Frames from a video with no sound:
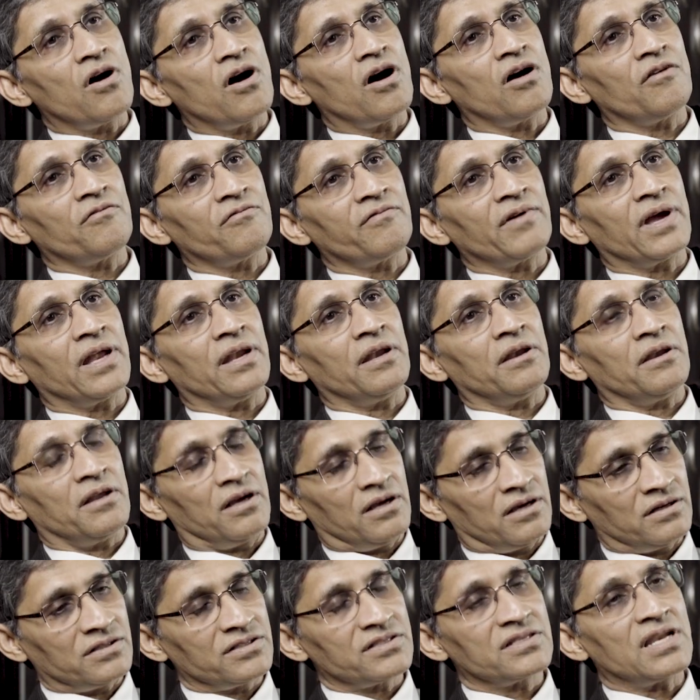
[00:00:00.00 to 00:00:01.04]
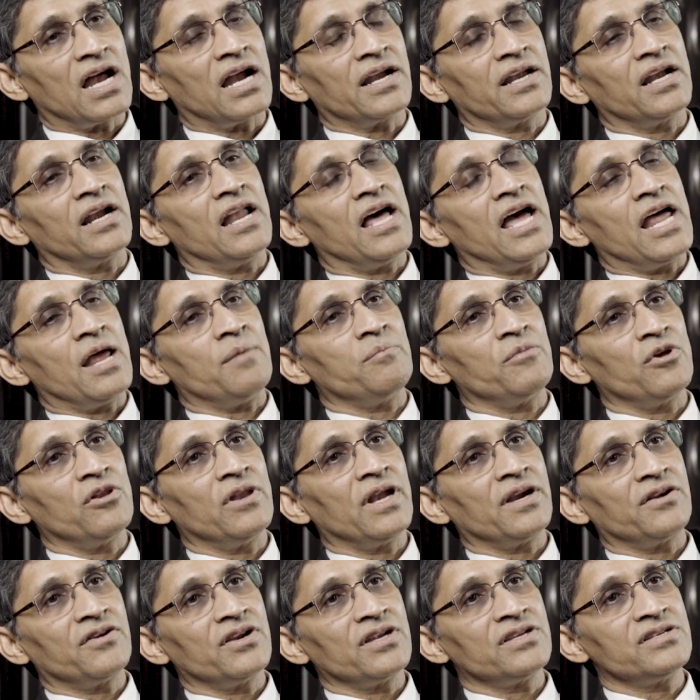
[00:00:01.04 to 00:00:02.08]
off and started our
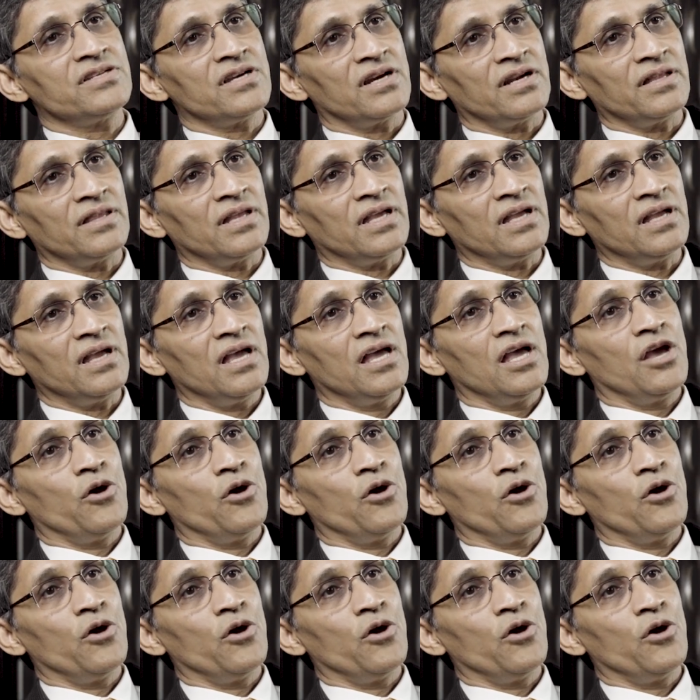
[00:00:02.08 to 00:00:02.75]
ambulatory journey